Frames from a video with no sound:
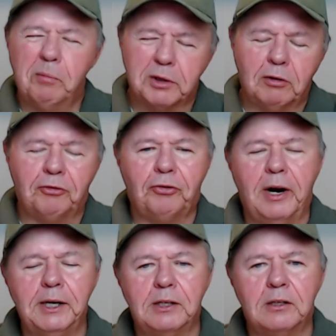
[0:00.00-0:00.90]
but they're
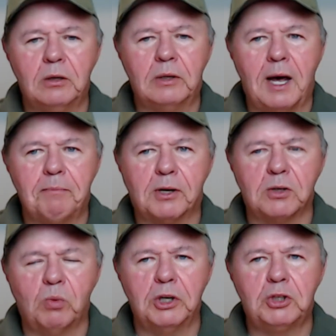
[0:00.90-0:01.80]
afraid to do that
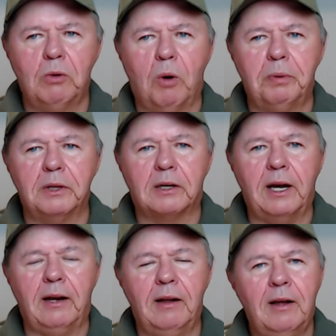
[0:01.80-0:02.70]
because once you open the
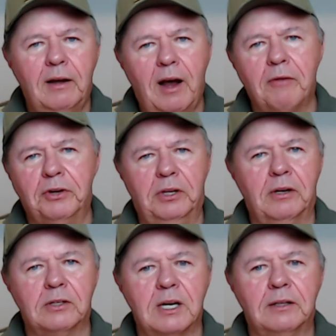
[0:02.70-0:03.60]
gate, everything
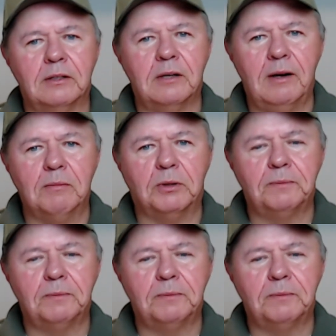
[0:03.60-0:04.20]
is on the table.